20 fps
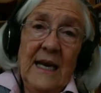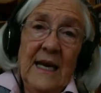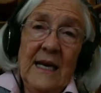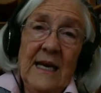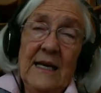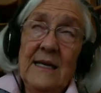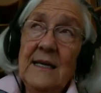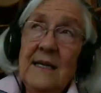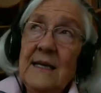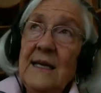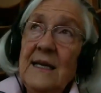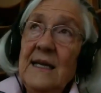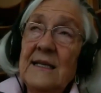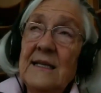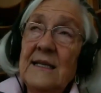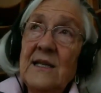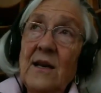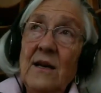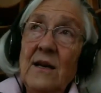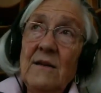and
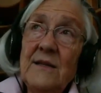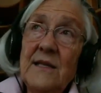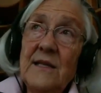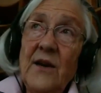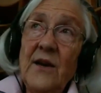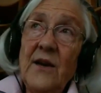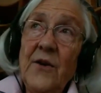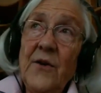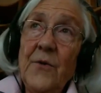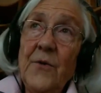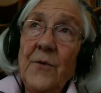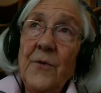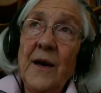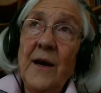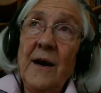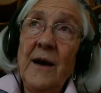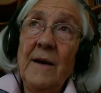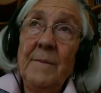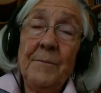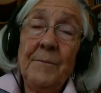it's also
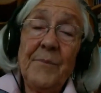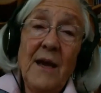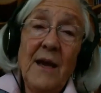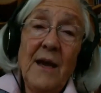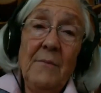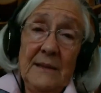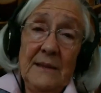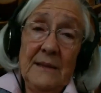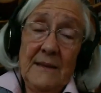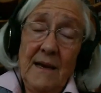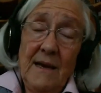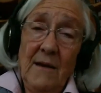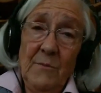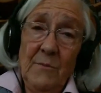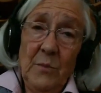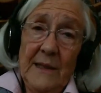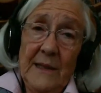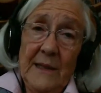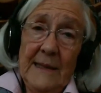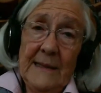a bit
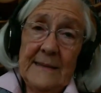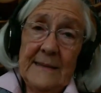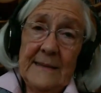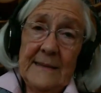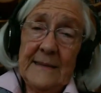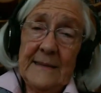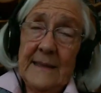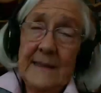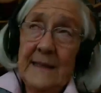complex.